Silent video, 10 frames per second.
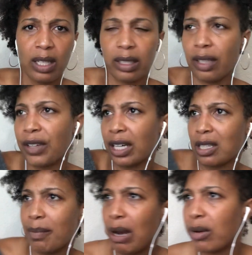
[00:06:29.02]
living on
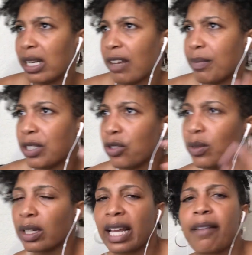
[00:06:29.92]
the mountain. I've been
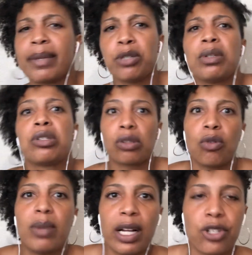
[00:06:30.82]
doing
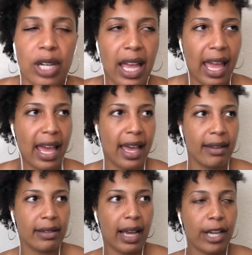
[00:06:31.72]
so much
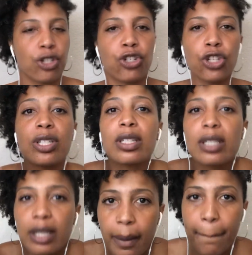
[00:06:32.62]
and I
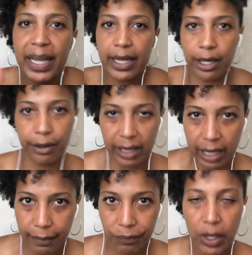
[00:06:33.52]
shouldn't be here
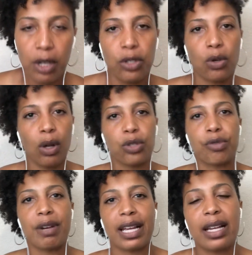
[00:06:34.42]
again. So also
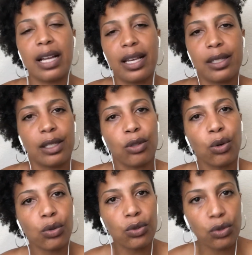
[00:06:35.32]
recognizing the
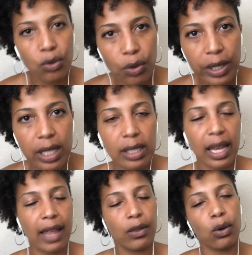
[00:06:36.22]
old stories
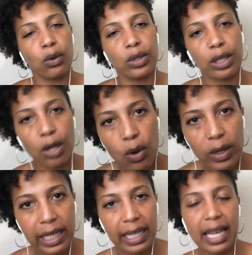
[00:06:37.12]
and the old
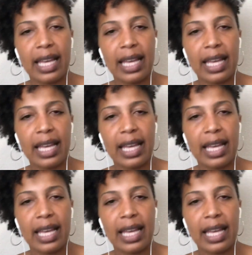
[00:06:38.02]
encoding